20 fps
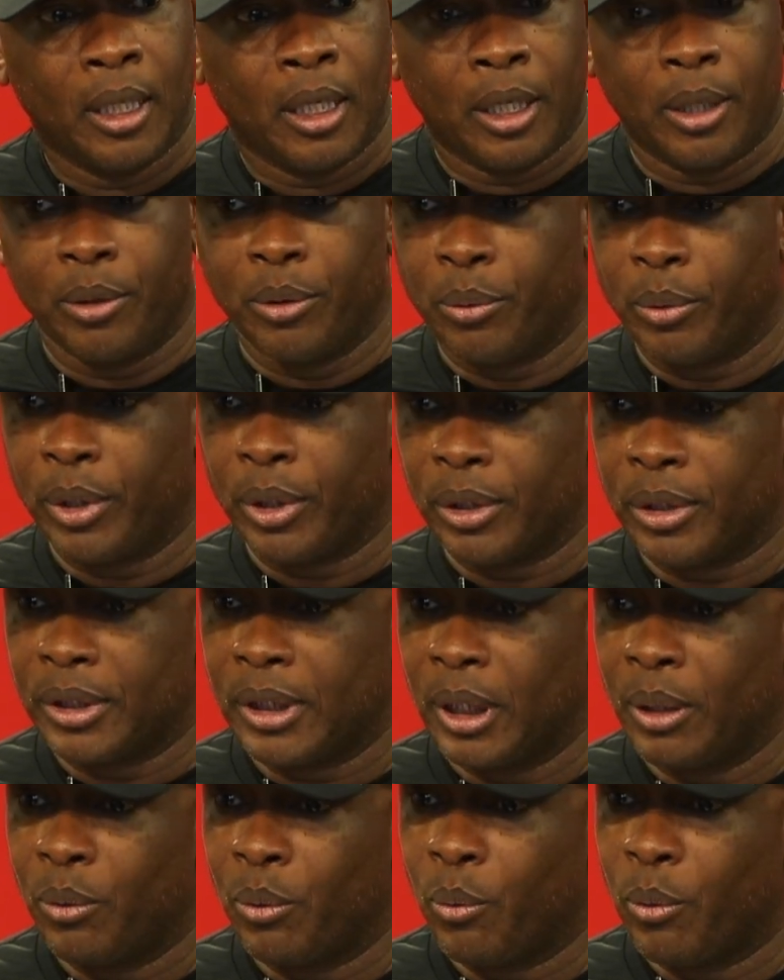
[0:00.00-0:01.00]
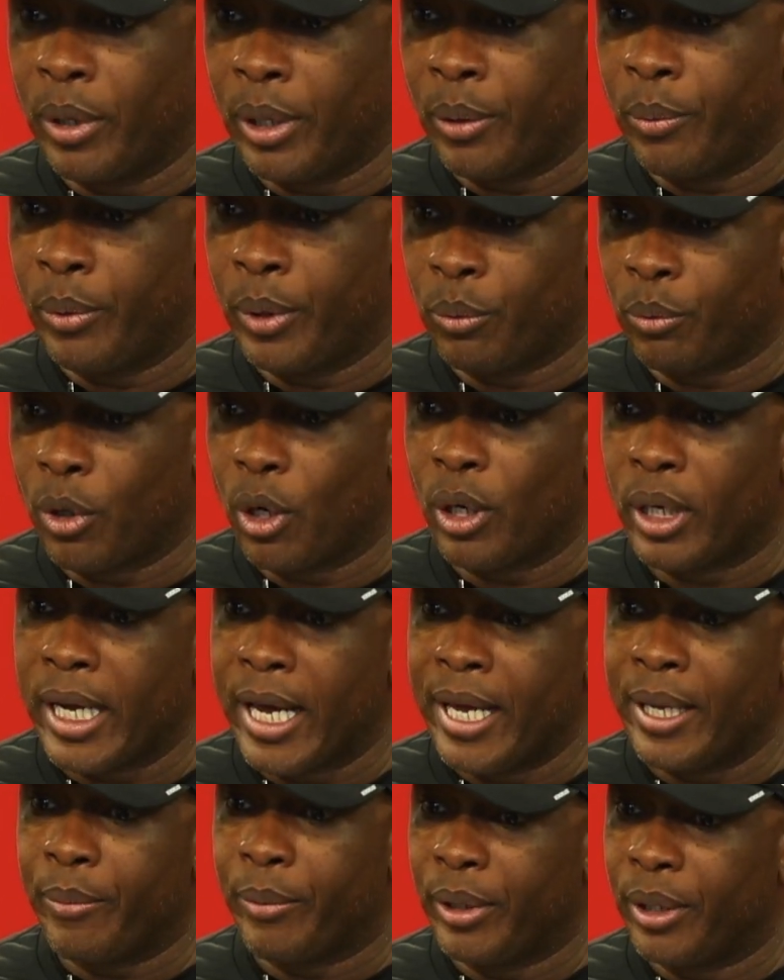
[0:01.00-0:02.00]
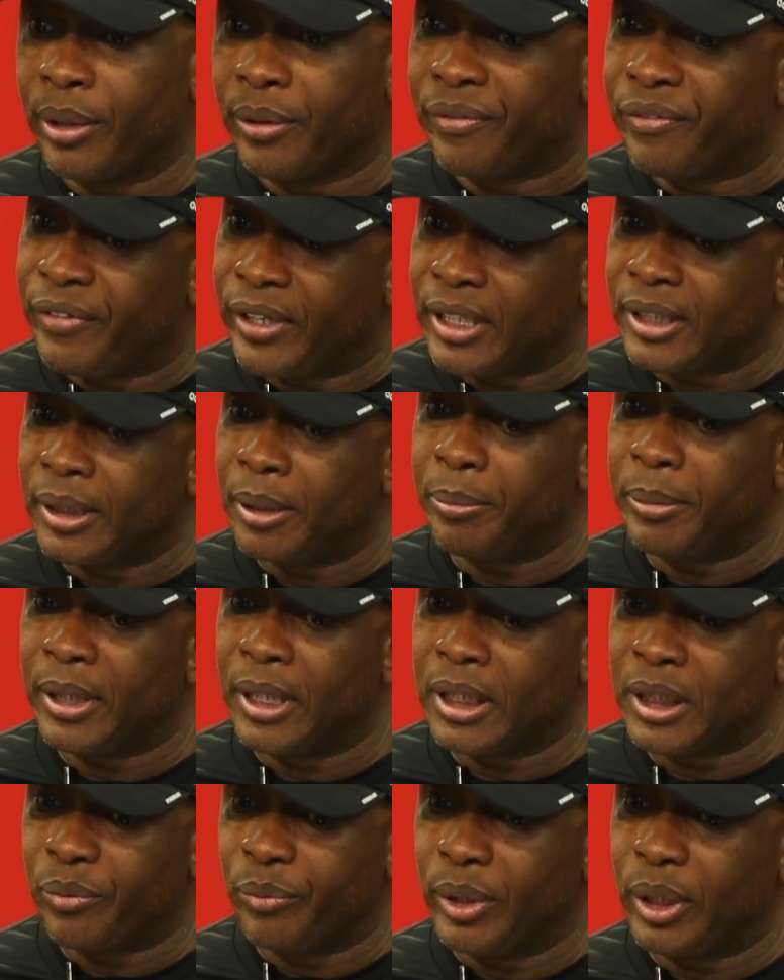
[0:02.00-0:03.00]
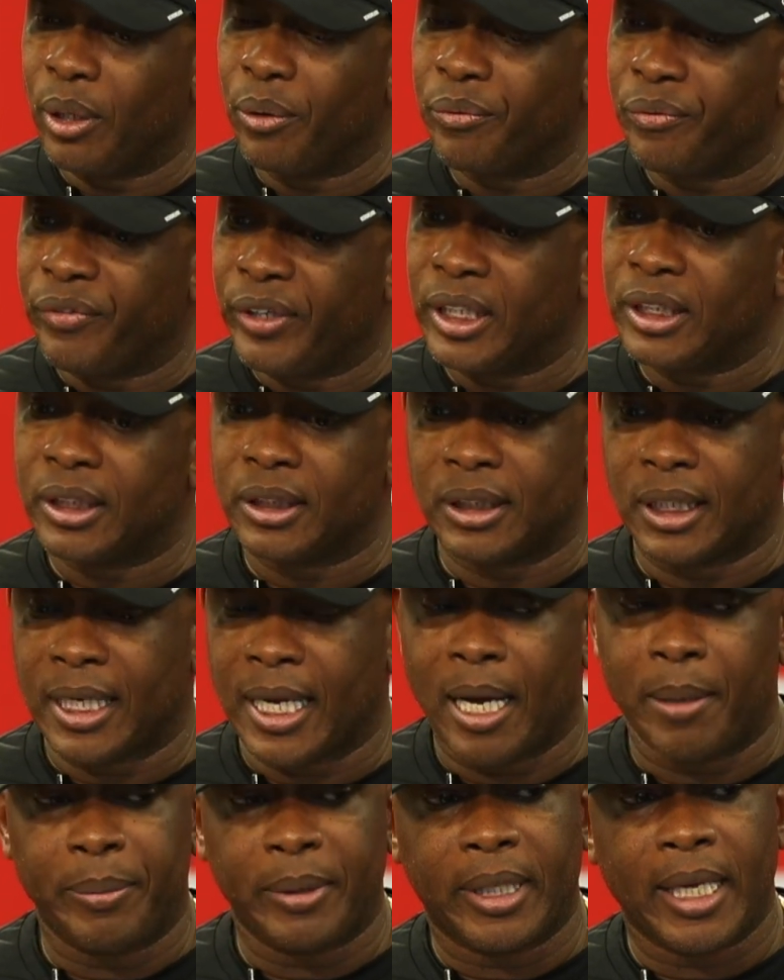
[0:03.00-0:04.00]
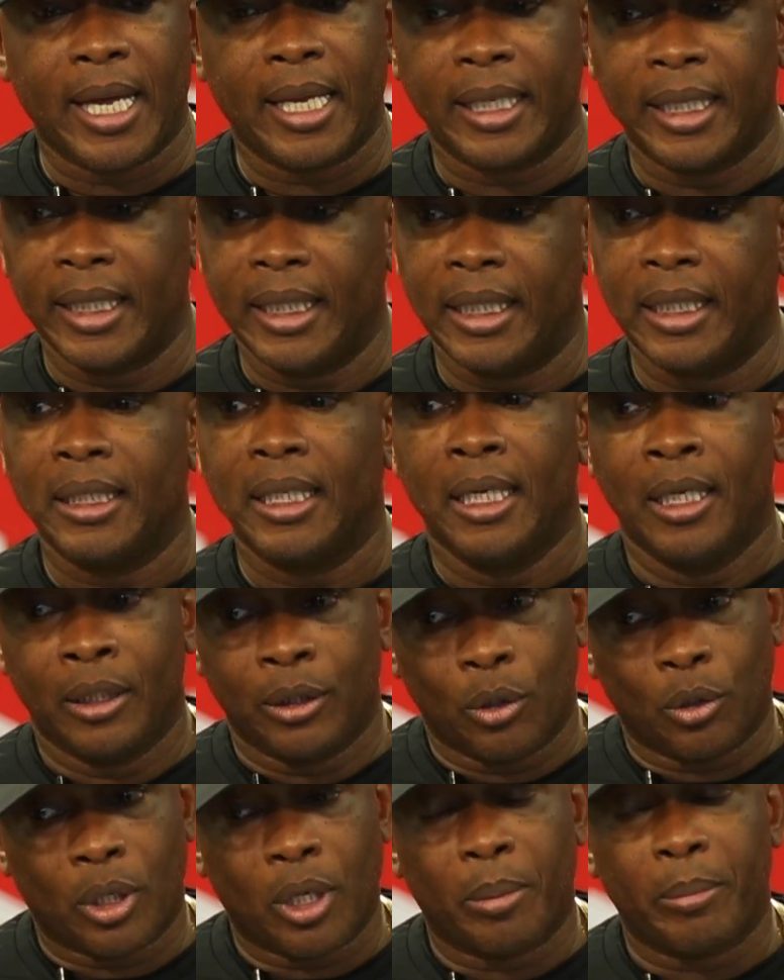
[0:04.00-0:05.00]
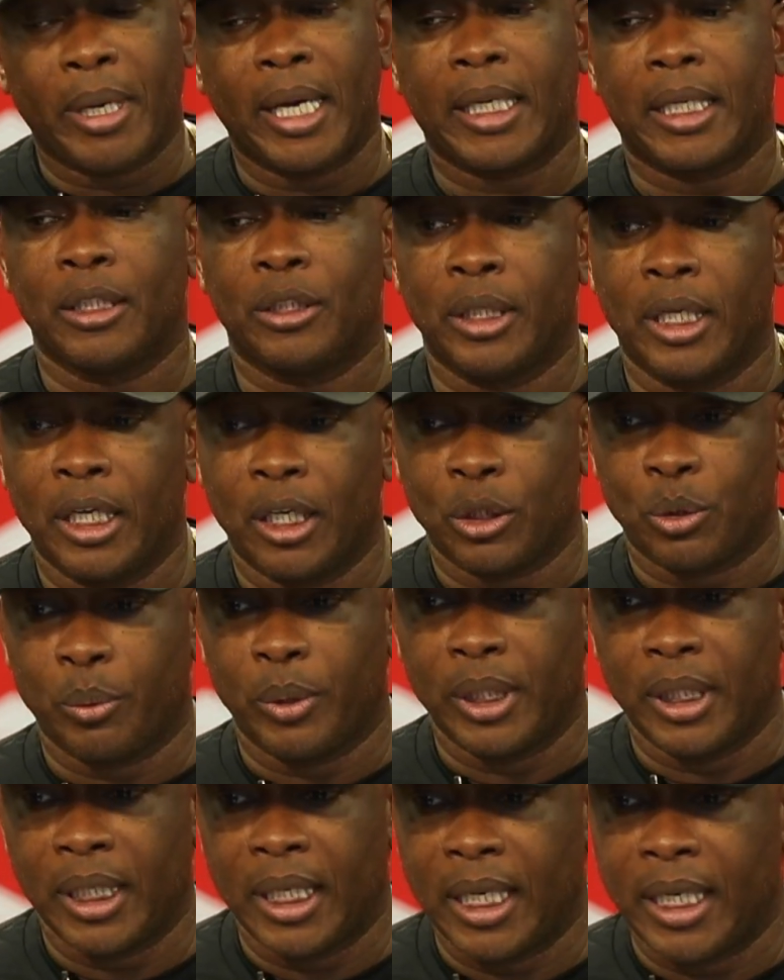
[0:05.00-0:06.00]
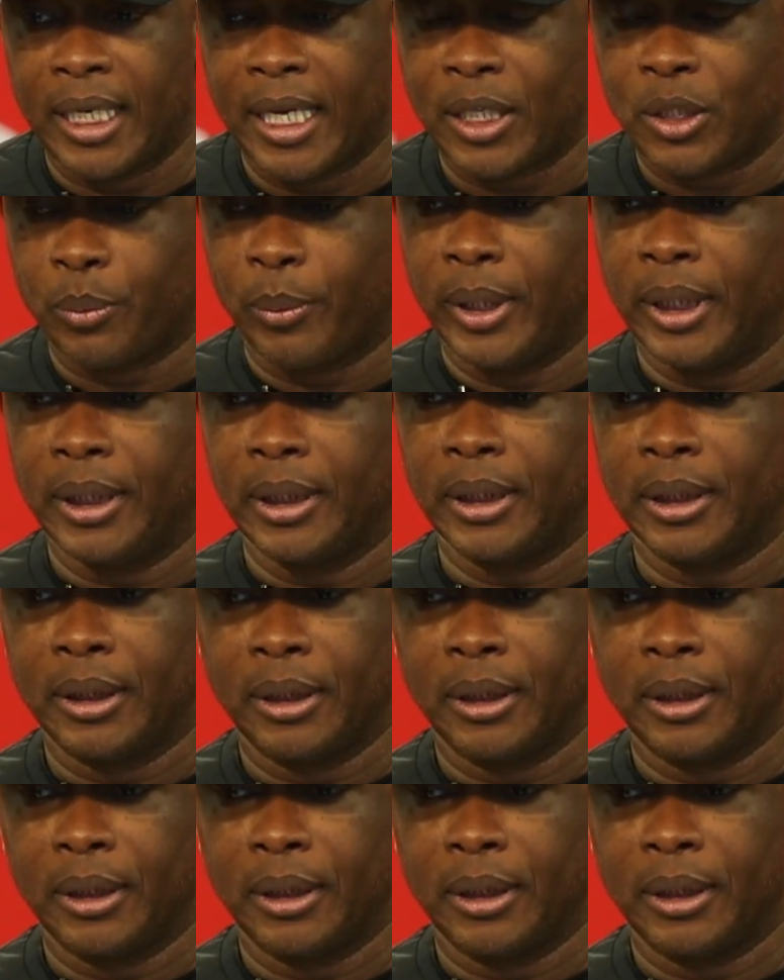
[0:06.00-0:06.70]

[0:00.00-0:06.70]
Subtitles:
and we're going to see where it went wrong at, we're going to fix it, because if we don't fix it, it's a copycat league, they'll come back and hit us with it again next week.